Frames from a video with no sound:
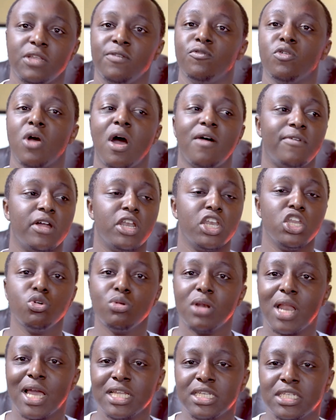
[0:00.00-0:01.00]
If you have a
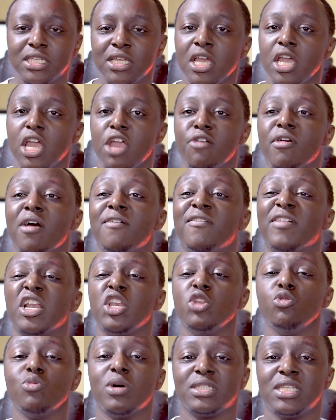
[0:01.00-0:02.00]
new light, if you have a
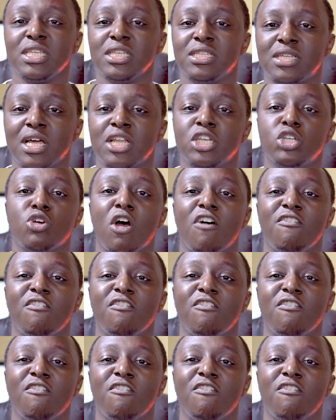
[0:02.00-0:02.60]
new assistant,